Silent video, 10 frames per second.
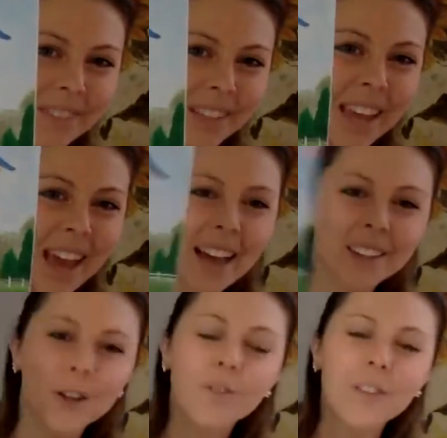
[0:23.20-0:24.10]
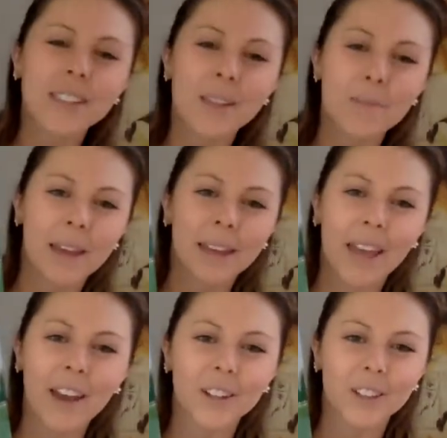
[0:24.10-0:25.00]
Yeah, Sophie's the main
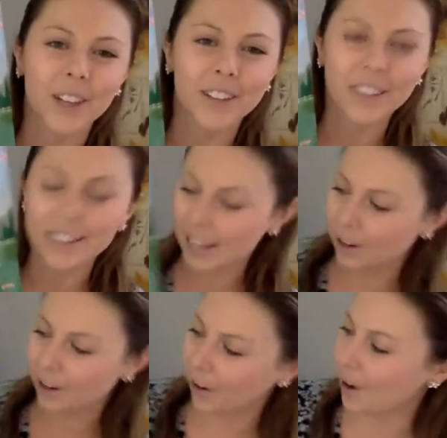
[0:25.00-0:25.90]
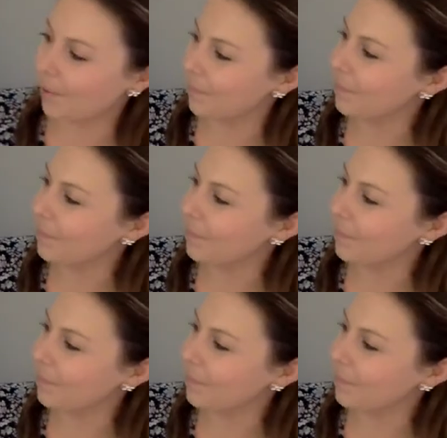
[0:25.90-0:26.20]
character, this little girl.